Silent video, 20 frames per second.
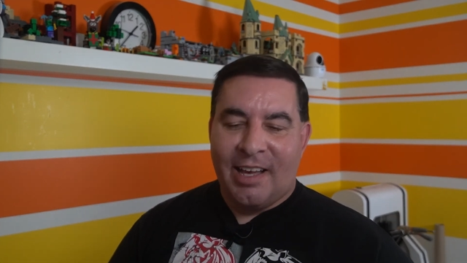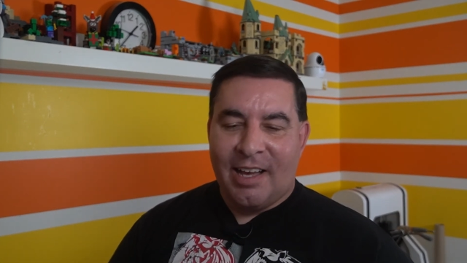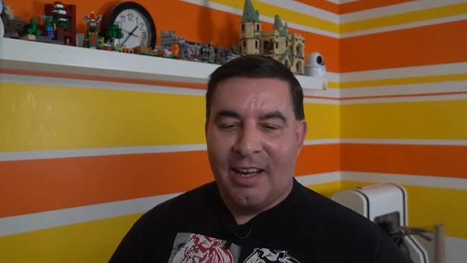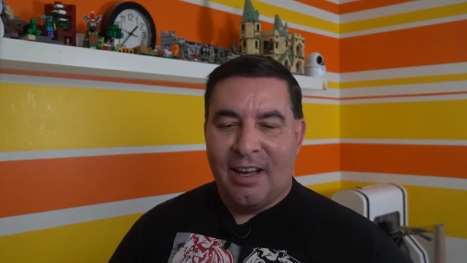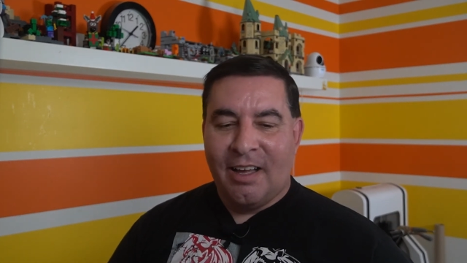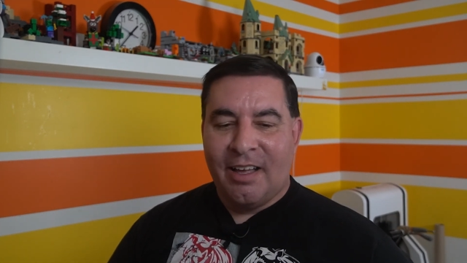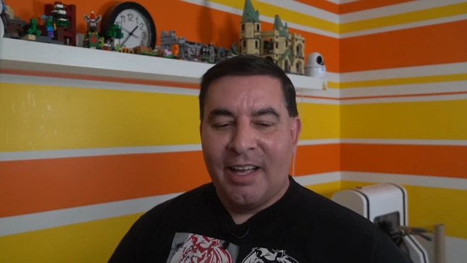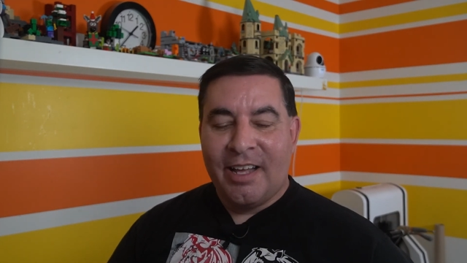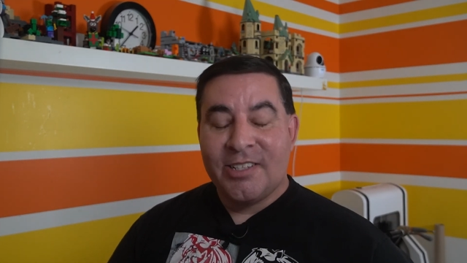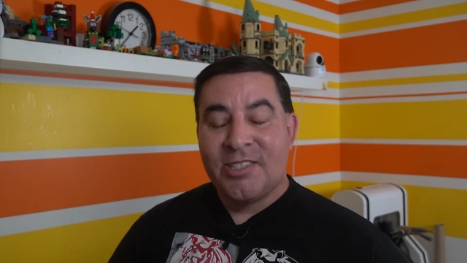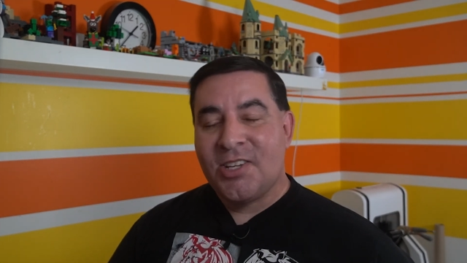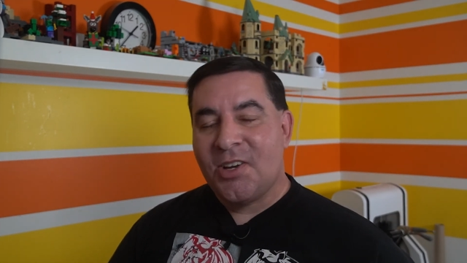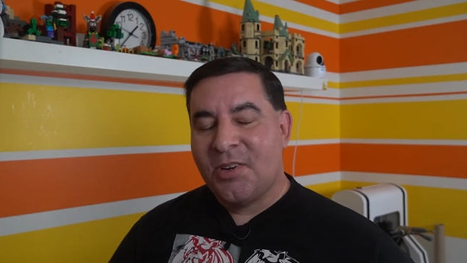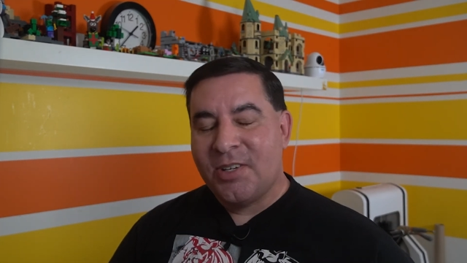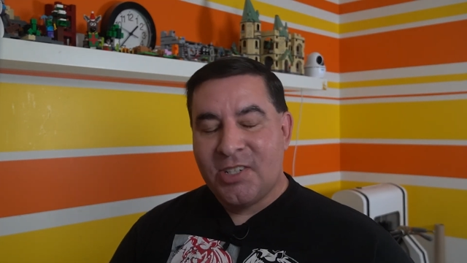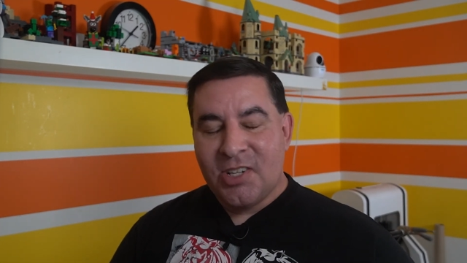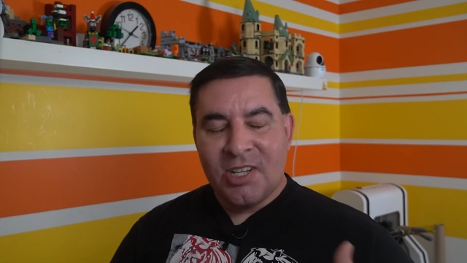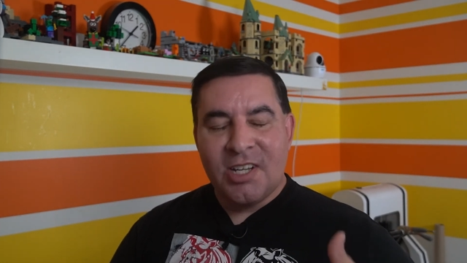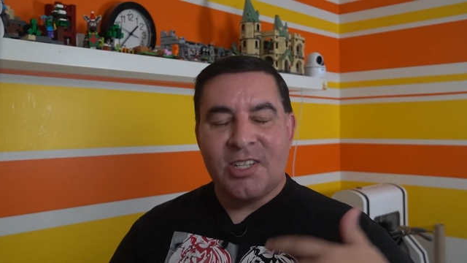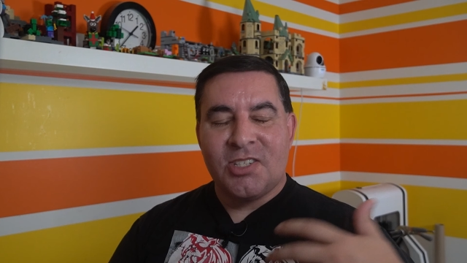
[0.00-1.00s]
And
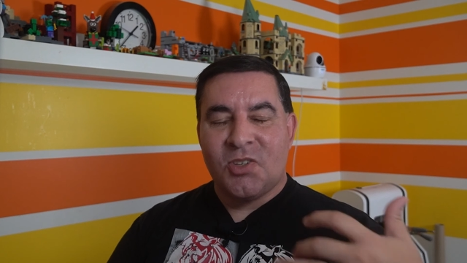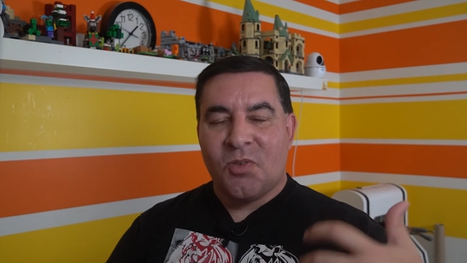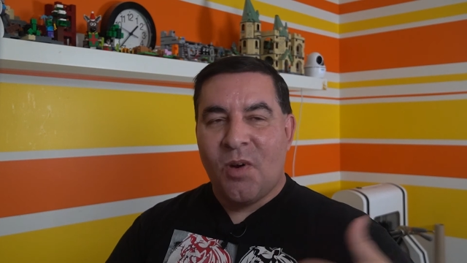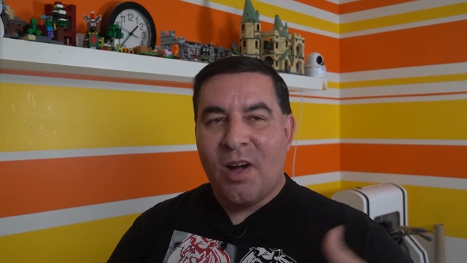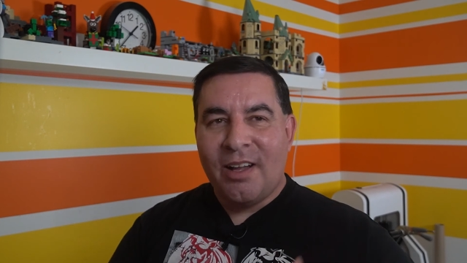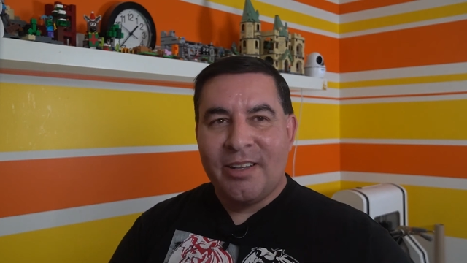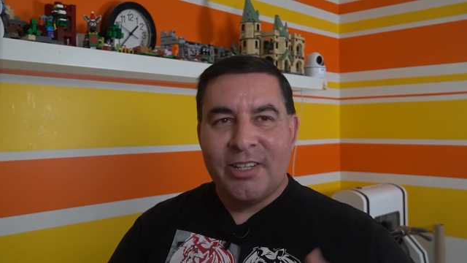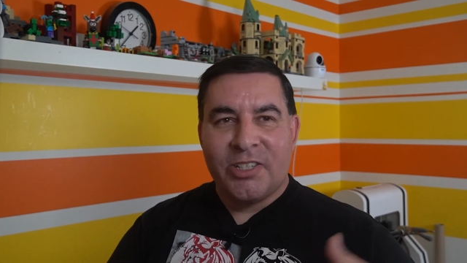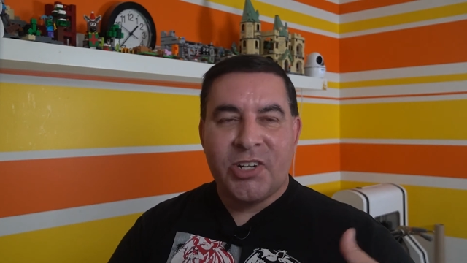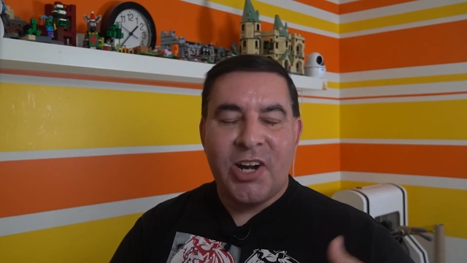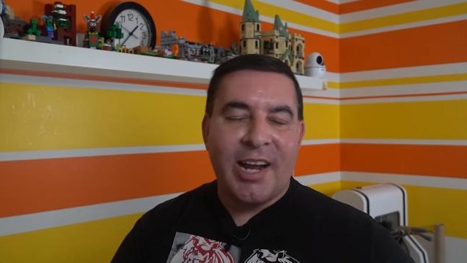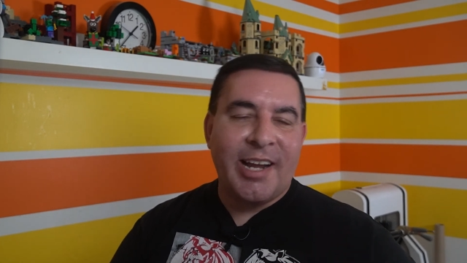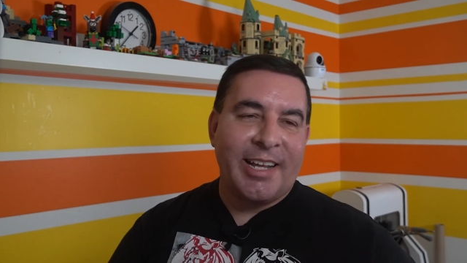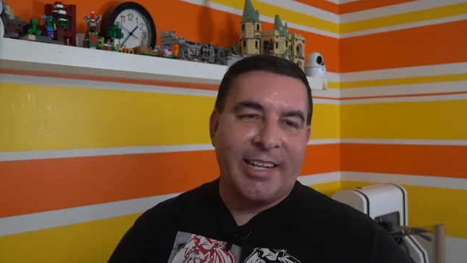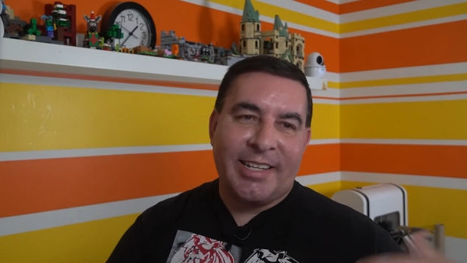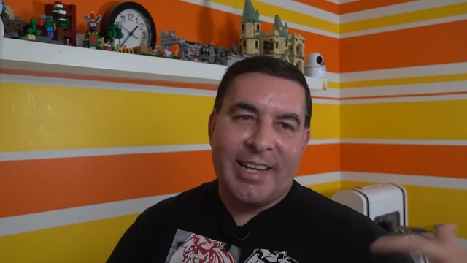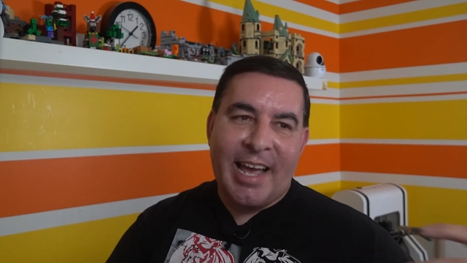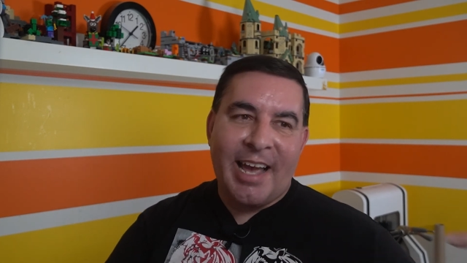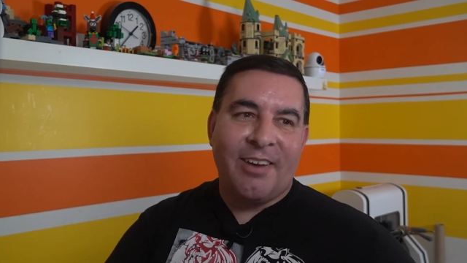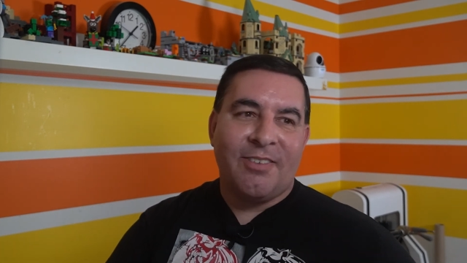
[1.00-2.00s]
so it took us a while to
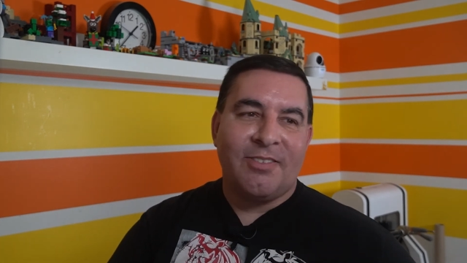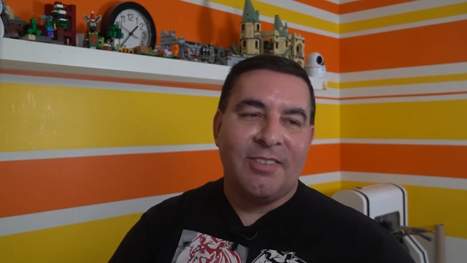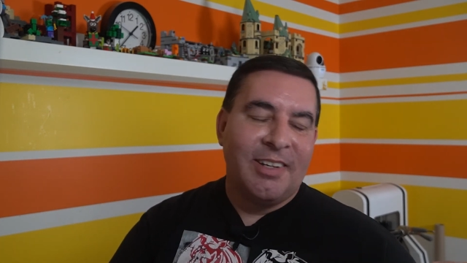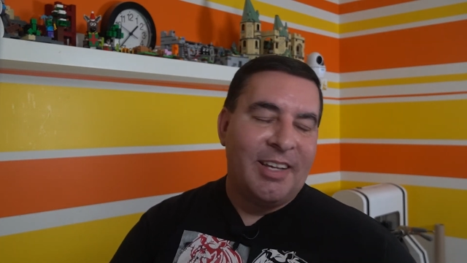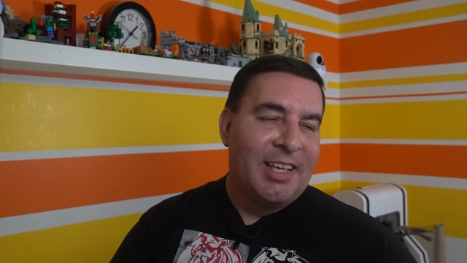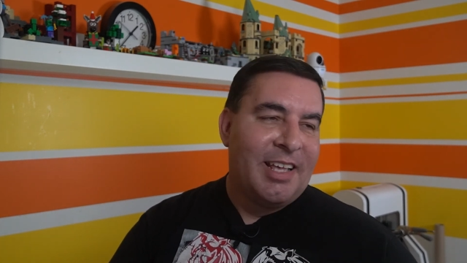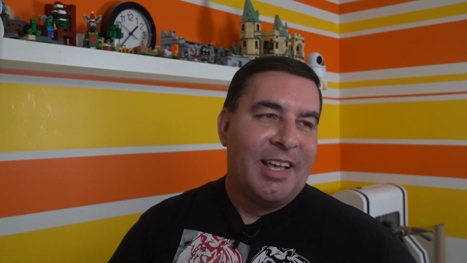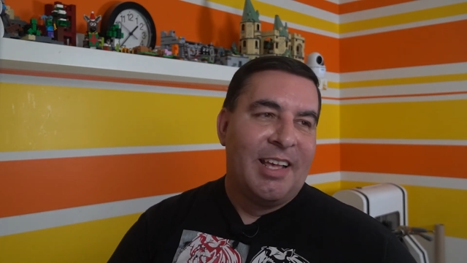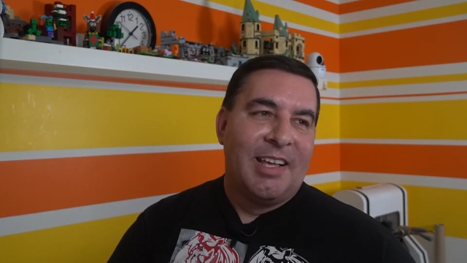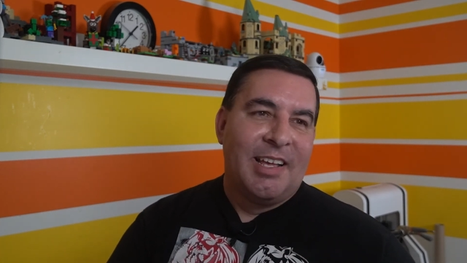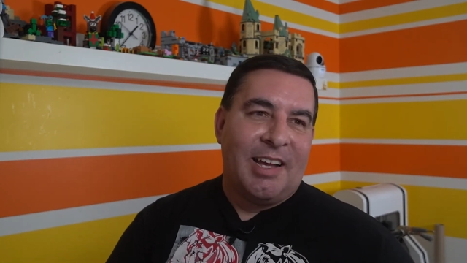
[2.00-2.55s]
track it down